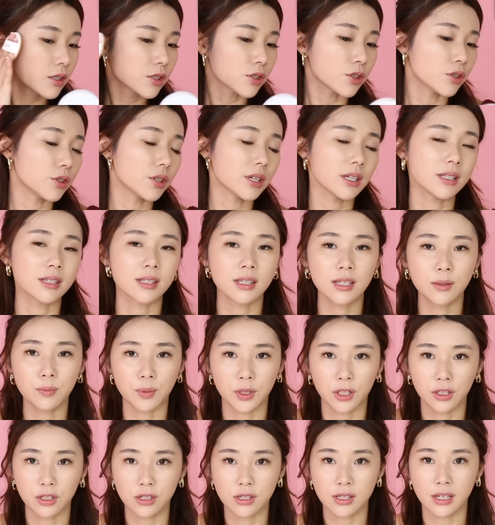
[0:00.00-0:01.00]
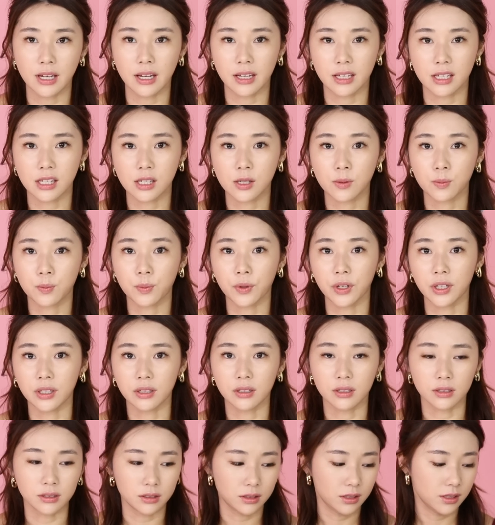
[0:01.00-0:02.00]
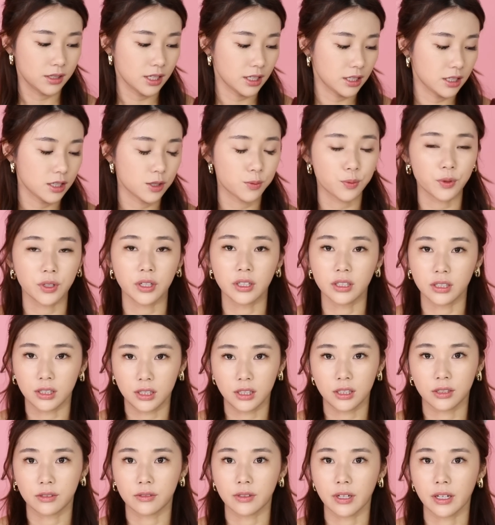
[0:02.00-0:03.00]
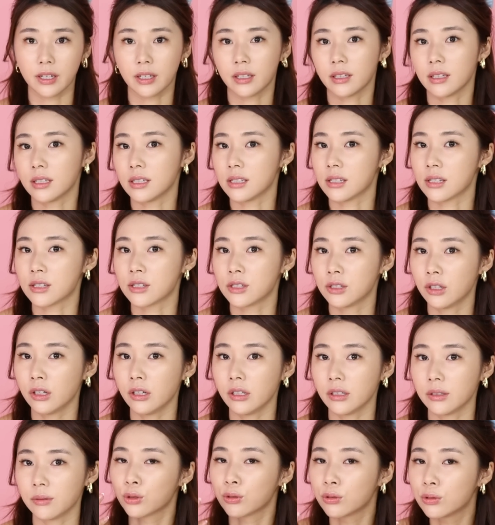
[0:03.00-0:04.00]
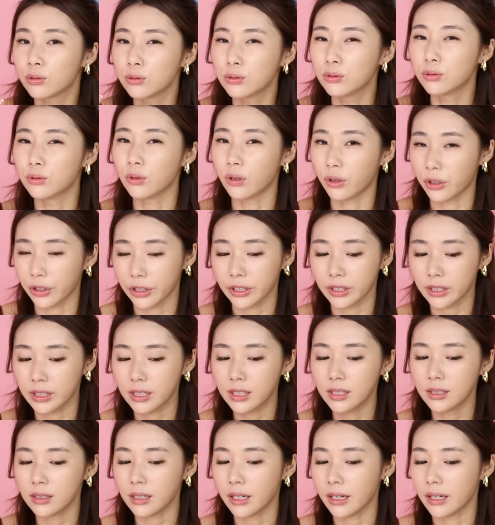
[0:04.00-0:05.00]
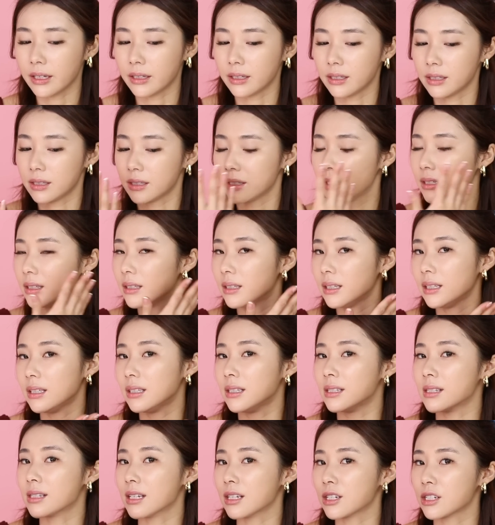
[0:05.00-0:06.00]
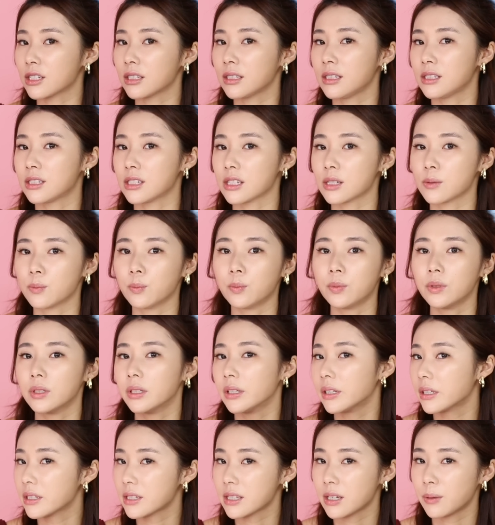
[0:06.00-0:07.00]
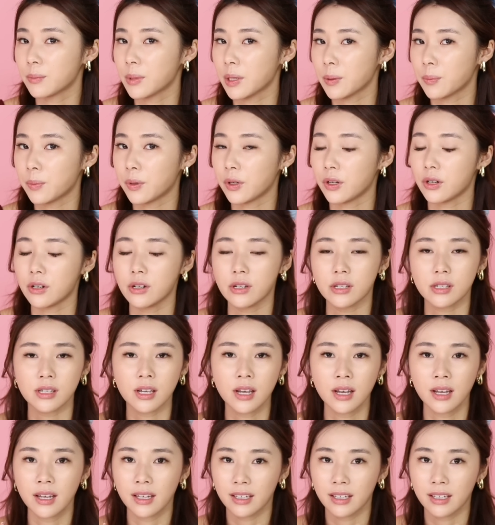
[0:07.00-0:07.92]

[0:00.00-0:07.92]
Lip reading: So you can see because I sprayed the setting spray earlier, right, it's not too oily and it essentially just blurs out my pores,